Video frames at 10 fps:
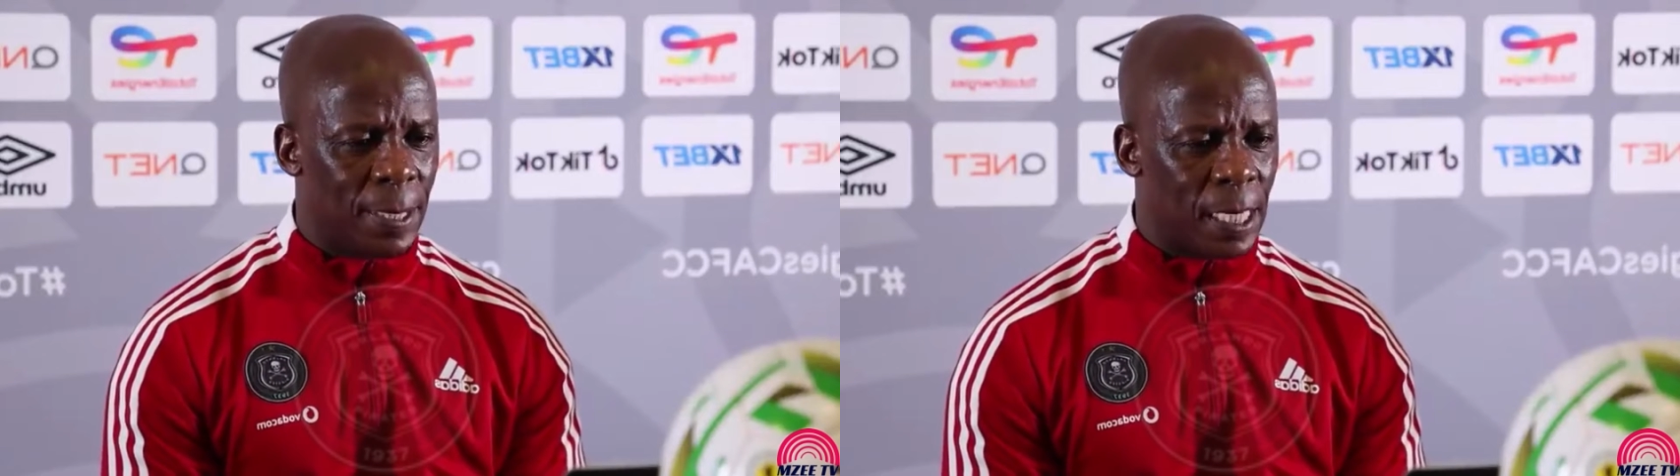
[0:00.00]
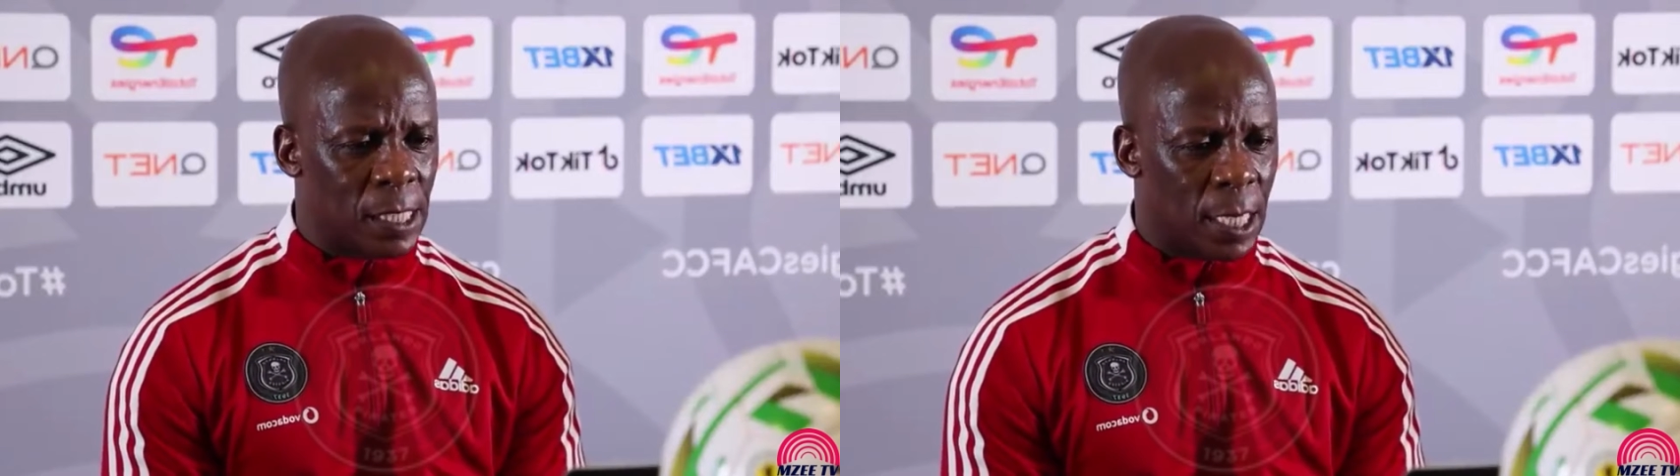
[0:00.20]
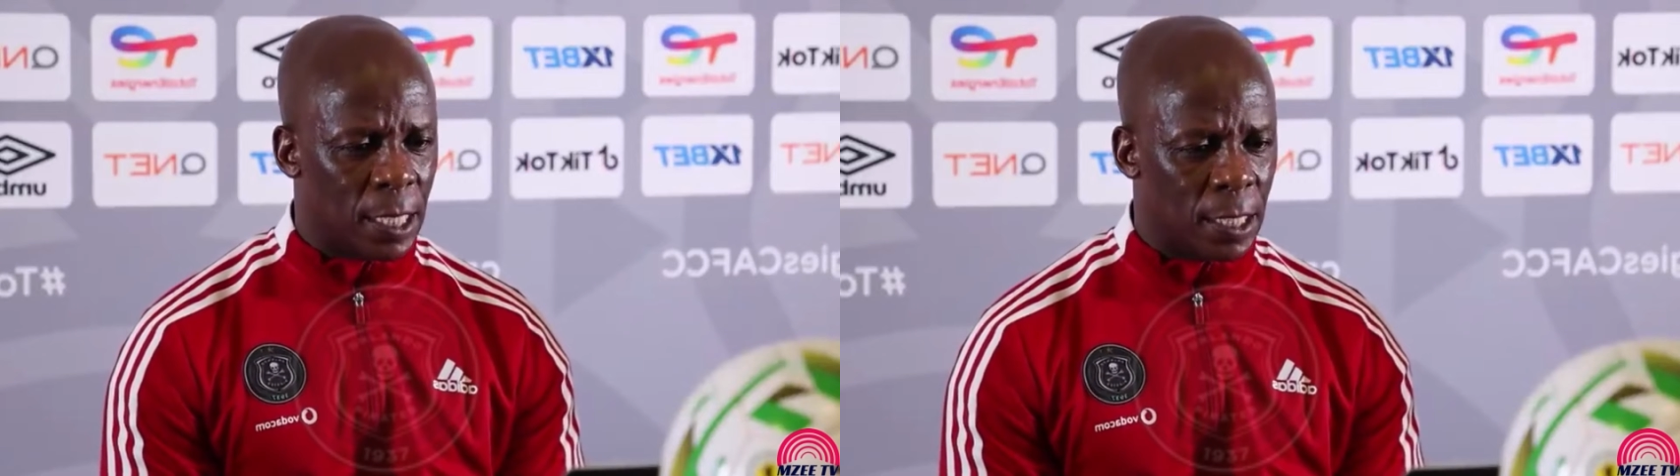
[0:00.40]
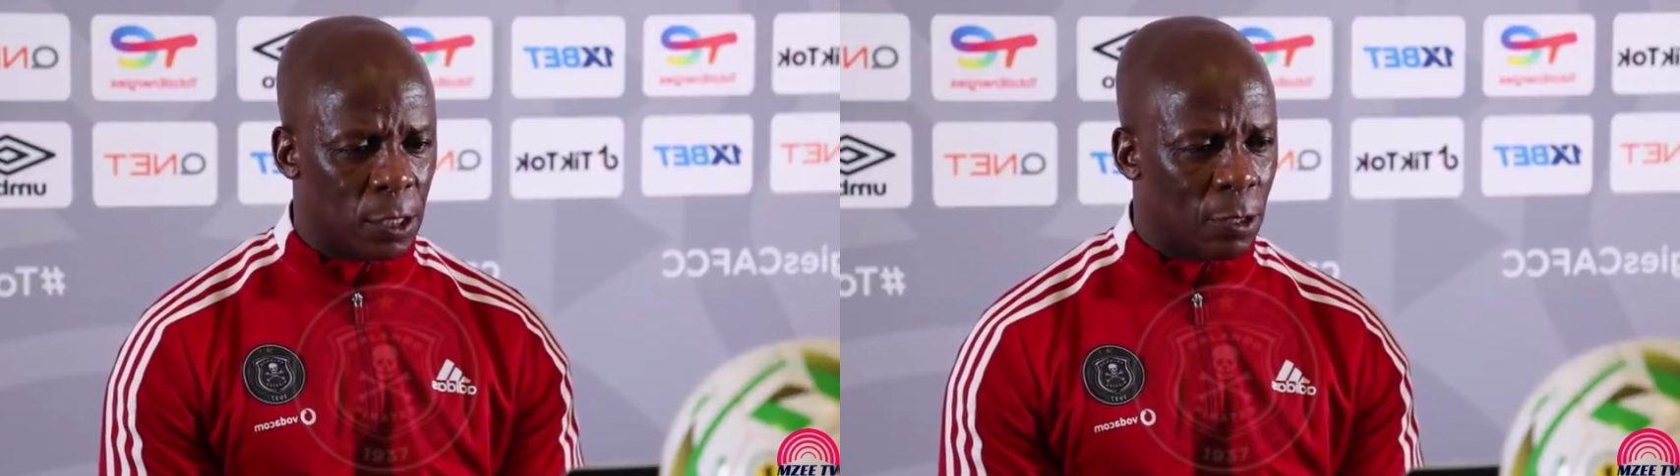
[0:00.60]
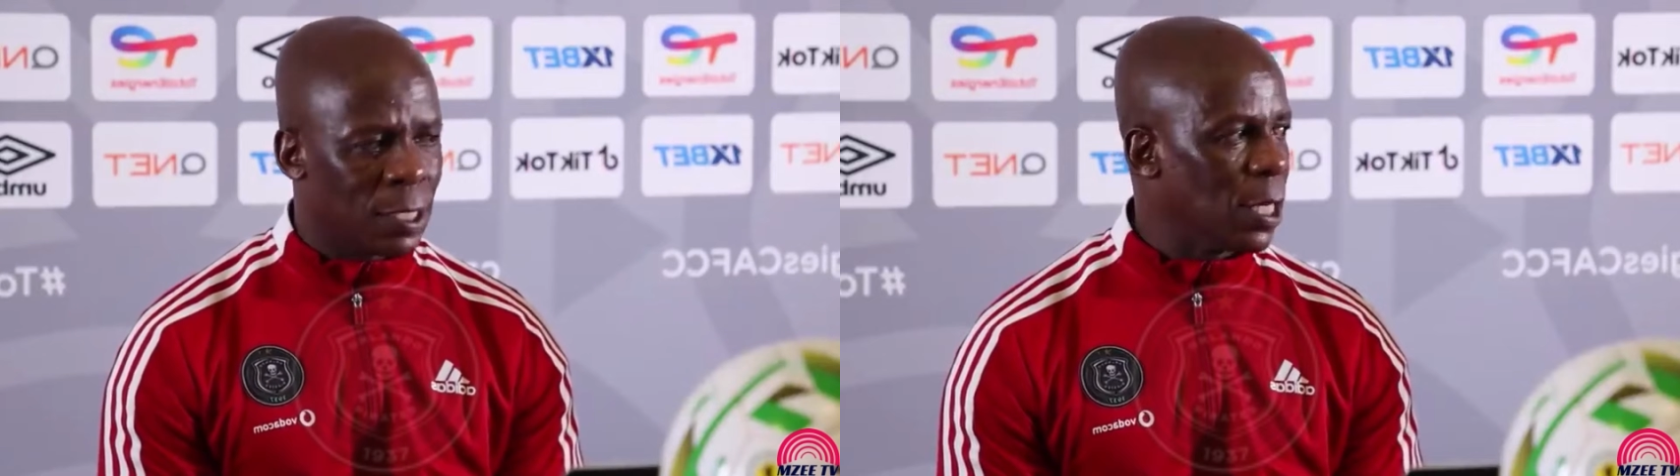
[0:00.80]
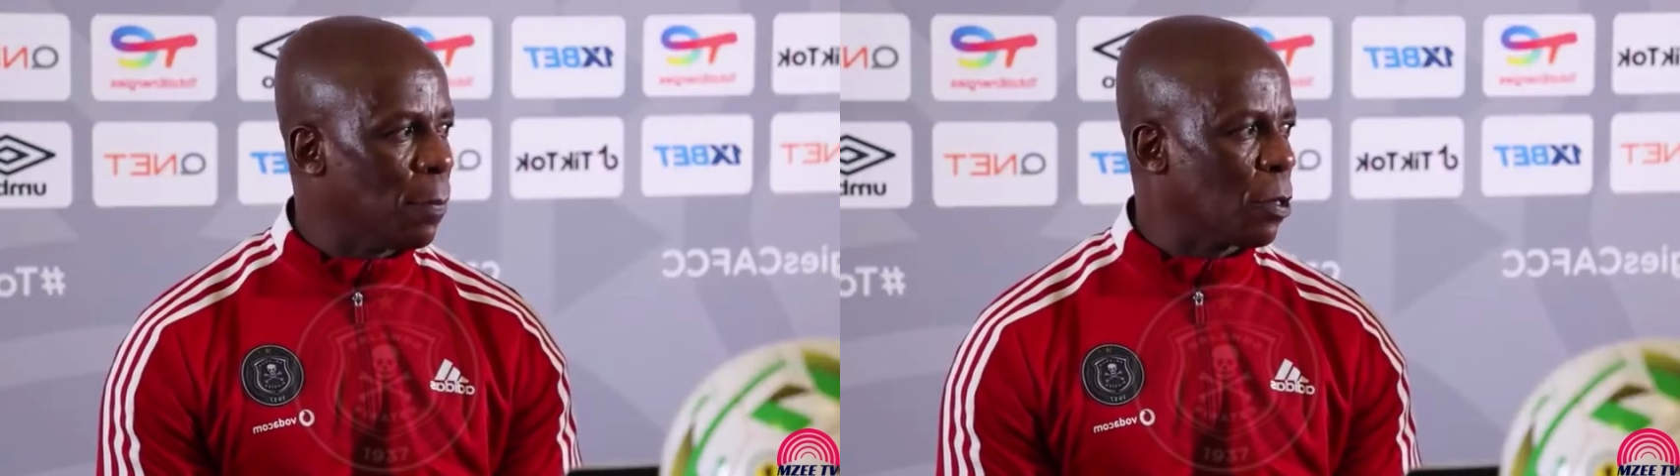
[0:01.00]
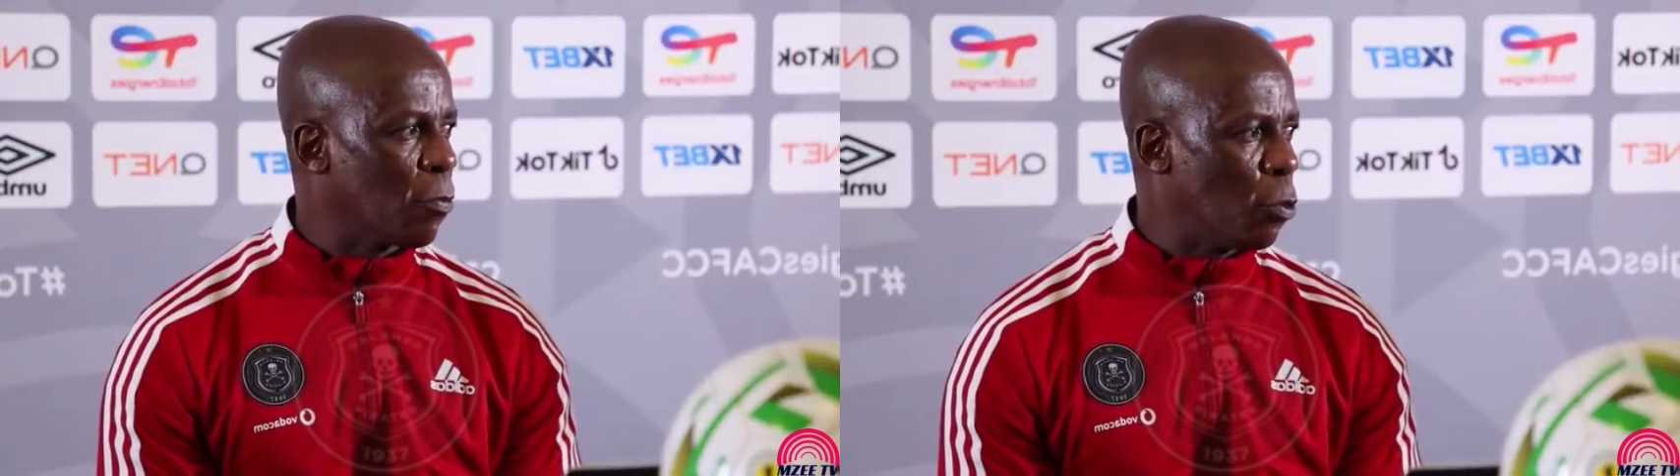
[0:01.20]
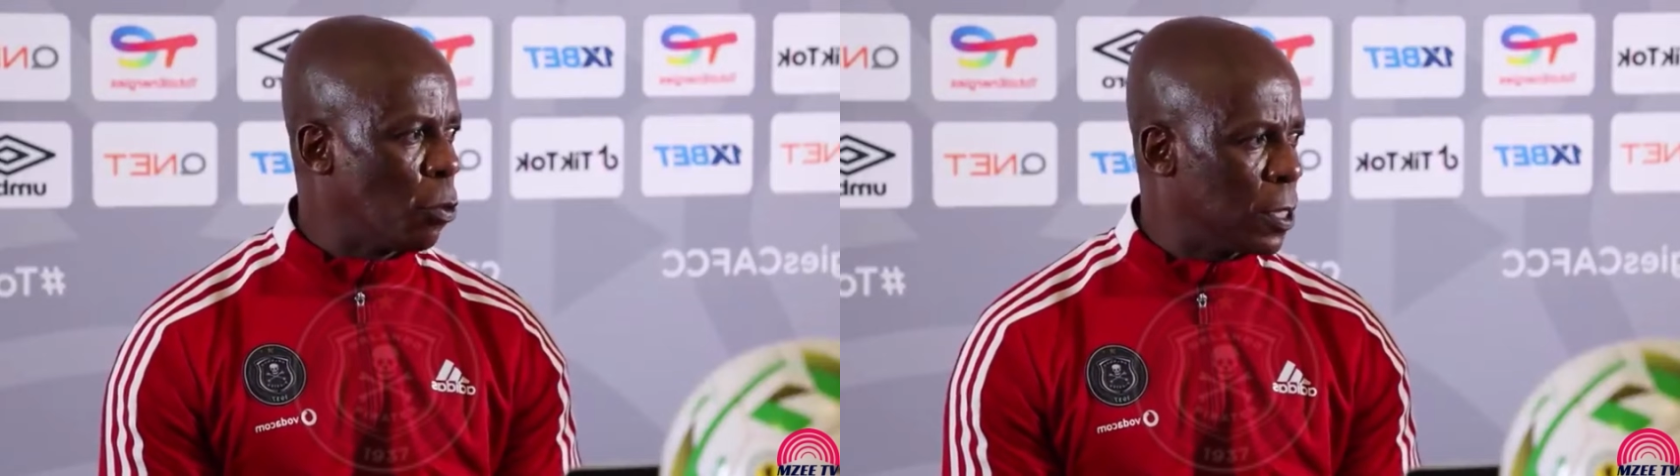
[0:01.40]
decided on the number
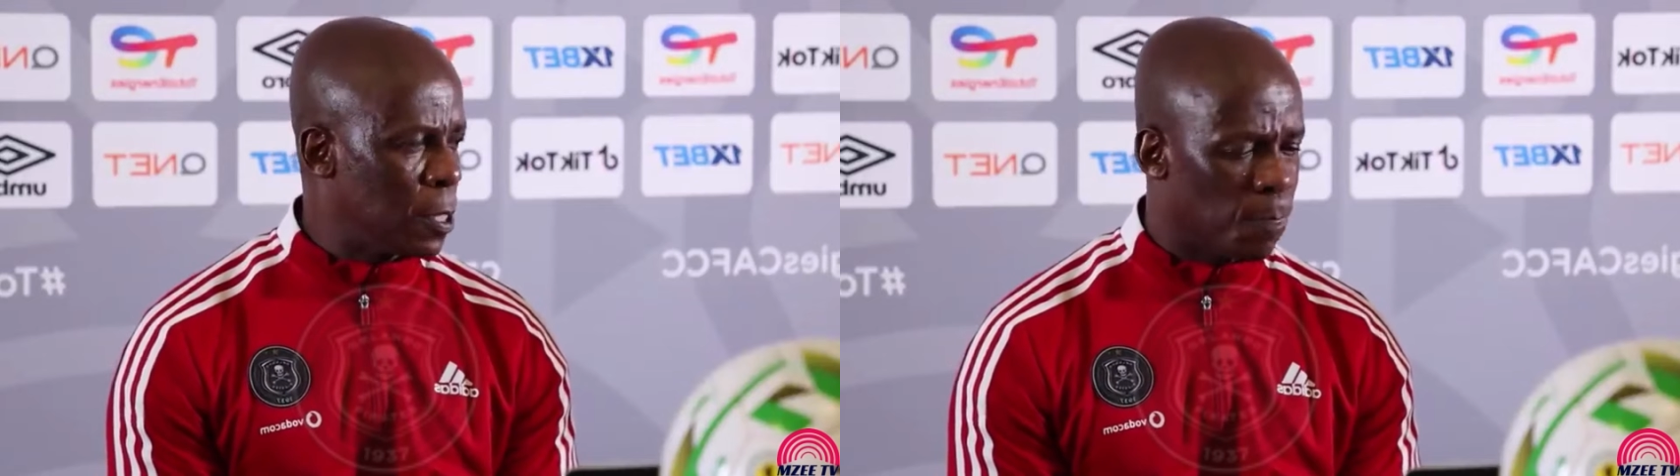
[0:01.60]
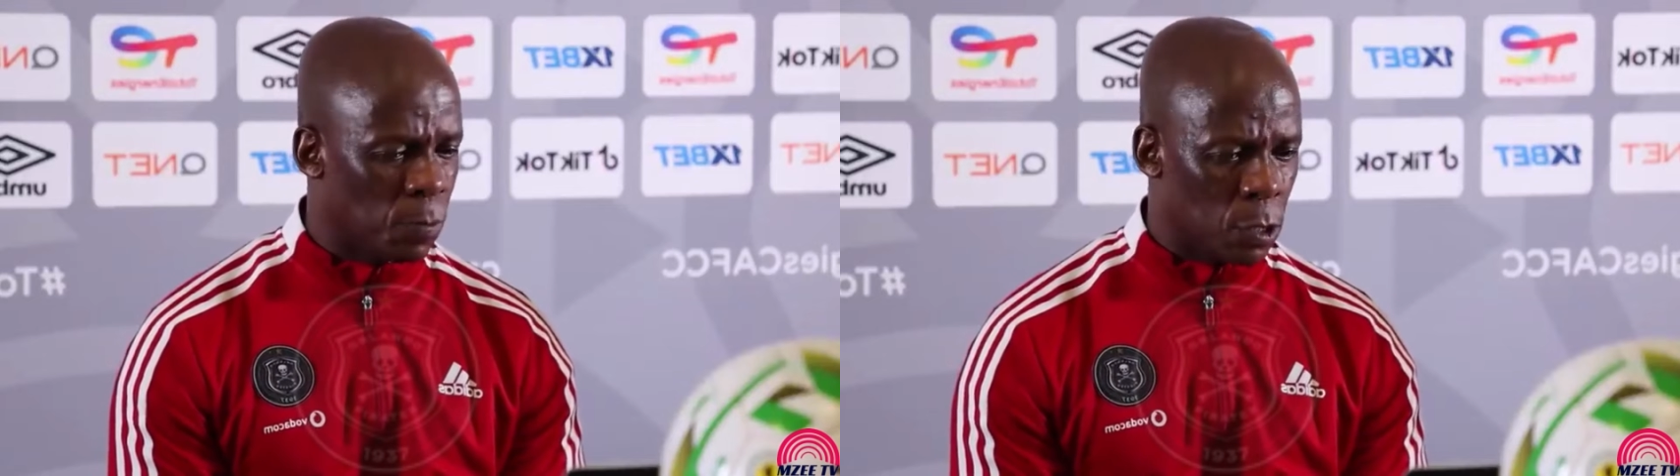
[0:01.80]
of goals.